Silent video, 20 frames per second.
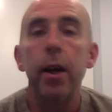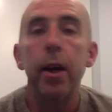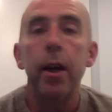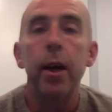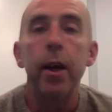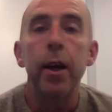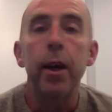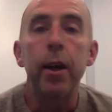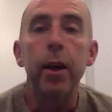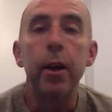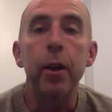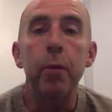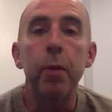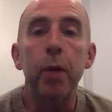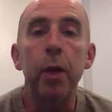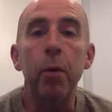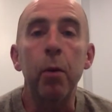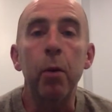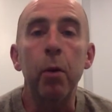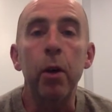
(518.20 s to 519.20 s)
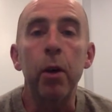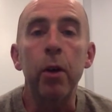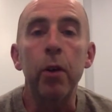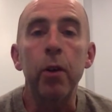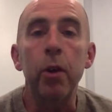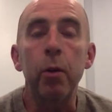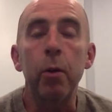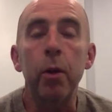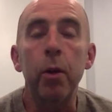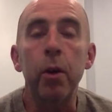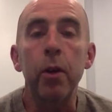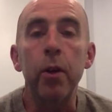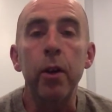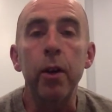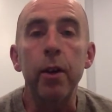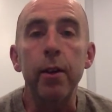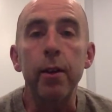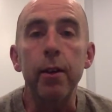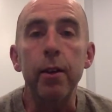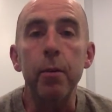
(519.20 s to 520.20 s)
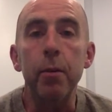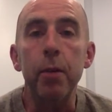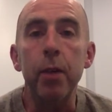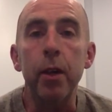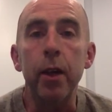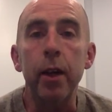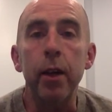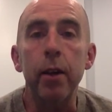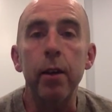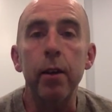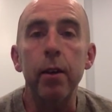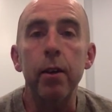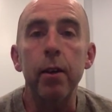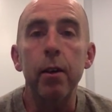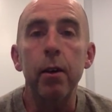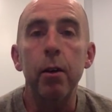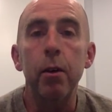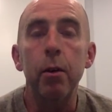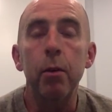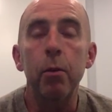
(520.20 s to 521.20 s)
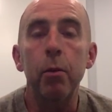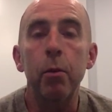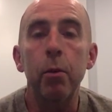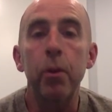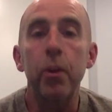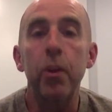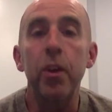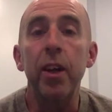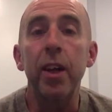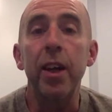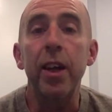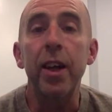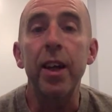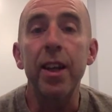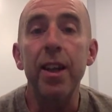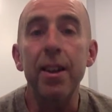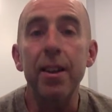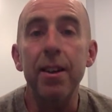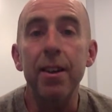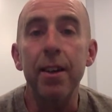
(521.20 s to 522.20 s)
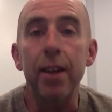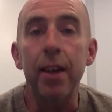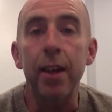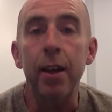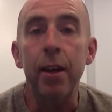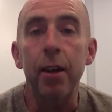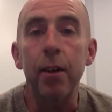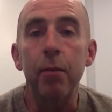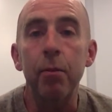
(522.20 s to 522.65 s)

His main worries are where he's going to sleep tonight. What's he going to eat today?